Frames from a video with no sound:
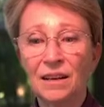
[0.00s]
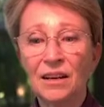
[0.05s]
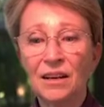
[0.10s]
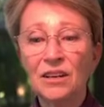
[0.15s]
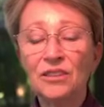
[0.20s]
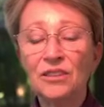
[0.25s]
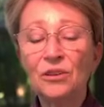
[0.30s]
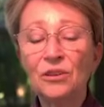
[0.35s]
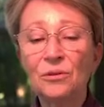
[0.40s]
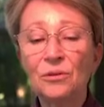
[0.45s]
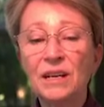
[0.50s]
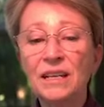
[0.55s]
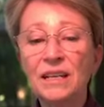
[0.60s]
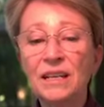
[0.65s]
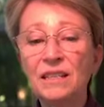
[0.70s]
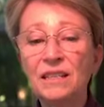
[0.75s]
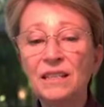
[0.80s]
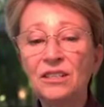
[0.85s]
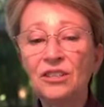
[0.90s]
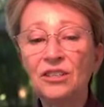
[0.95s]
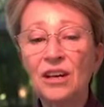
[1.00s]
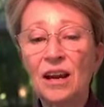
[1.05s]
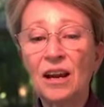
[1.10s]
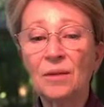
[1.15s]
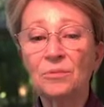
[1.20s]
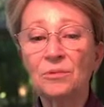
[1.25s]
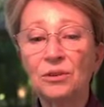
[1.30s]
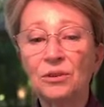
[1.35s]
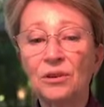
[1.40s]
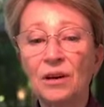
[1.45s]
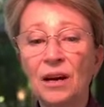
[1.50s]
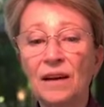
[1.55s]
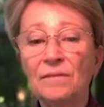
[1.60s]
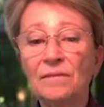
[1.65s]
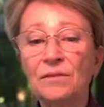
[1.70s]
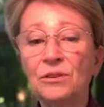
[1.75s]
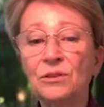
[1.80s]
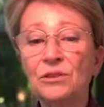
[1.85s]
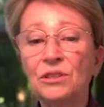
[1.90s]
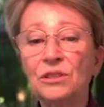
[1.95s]
So in the chapter, I
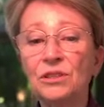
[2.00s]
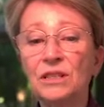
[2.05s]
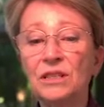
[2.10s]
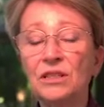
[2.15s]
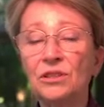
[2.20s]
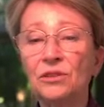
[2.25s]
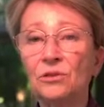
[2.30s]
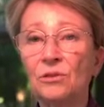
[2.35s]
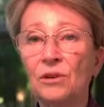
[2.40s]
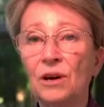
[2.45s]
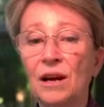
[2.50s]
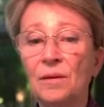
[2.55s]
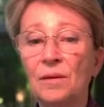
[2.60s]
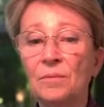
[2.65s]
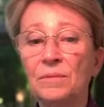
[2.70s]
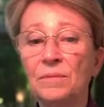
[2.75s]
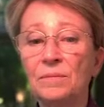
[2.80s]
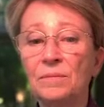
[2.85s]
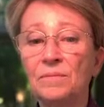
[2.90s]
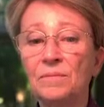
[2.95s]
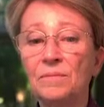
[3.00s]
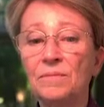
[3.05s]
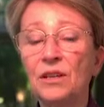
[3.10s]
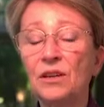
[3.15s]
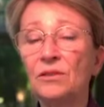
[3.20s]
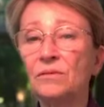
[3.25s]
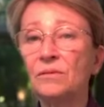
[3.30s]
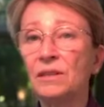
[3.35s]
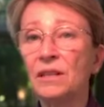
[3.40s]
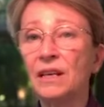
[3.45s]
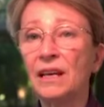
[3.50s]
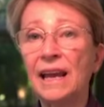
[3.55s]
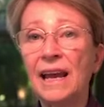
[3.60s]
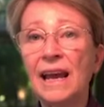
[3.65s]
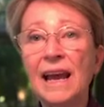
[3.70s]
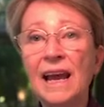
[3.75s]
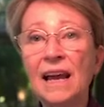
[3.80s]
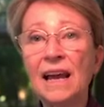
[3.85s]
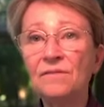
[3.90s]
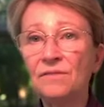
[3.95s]
first described the
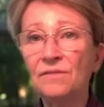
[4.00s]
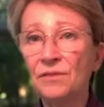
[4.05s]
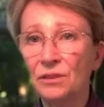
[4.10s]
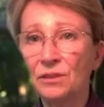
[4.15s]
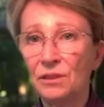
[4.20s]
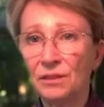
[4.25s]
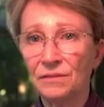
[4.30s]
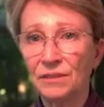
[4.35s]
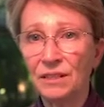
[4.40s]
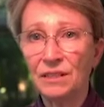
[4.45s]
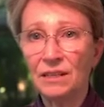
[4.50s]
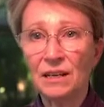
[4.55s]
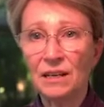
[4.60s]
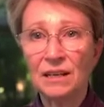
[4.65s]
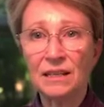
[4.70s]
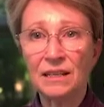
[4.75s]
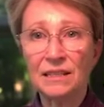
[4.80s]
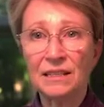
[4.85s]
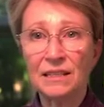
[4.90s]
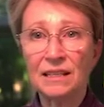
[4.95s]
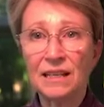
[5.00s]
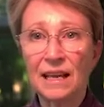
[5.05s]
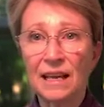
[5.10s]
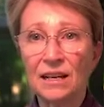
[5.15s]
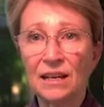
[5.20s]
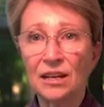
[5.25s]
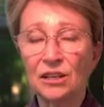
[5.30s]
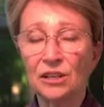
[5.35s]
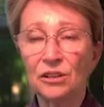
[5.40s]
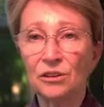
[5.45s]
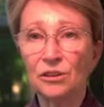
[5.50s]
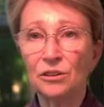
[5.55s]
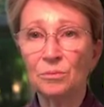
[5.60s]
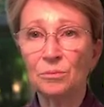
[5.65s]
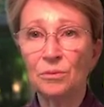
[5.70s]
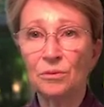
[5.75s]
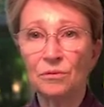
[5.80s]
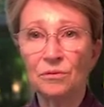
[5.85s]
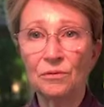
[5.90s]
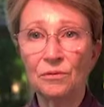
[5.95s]
handful of studies that occurred
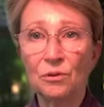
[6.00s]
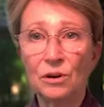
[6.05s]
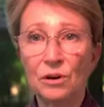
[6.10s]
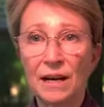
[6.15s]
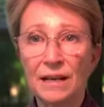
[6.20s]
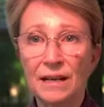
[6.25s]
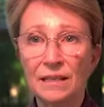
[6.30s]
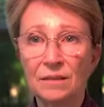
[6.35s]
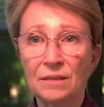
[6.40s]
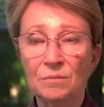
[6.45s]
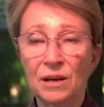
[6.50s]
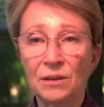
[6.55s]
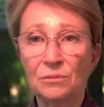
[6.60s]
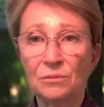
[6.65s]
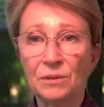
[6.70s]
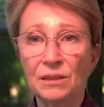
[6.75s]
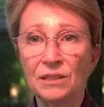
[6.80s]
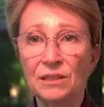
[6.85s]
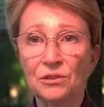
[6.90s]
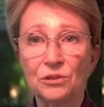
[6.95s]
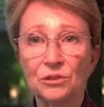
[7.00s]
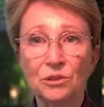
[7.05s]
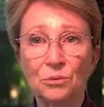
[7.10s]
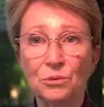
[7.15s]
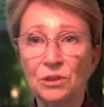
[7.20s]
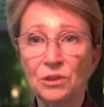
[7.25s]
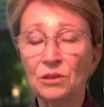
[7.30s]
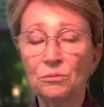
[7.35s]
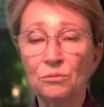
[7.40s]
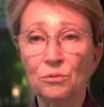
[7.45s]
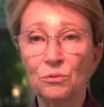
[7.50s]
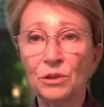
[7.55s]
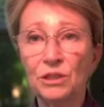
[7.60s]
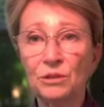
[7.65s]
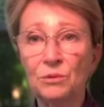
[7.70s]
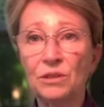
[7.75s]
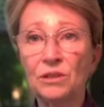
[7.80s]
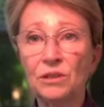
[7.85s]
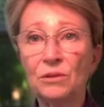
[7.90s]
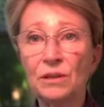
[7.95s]
before I did my research, which
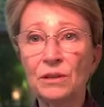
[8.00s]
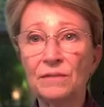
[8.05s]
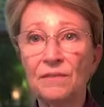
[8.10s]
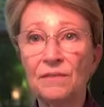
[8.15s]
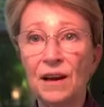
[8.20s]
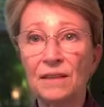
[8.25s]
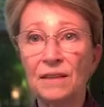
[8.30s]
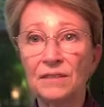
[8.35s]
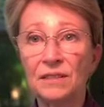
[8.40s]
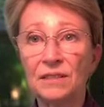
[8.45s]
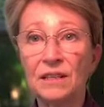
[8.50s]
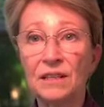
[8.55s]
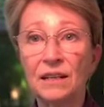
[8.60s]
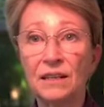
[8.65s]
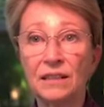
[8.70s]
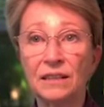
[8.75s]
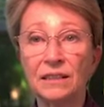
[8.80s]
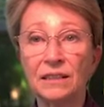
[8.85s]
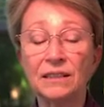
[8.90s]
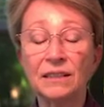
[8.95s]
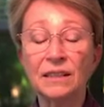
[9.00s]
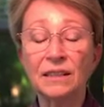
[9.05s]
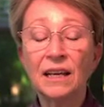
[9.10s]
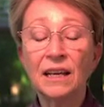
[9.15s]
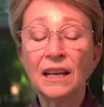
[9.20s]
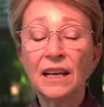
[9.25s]
was only 5 studies.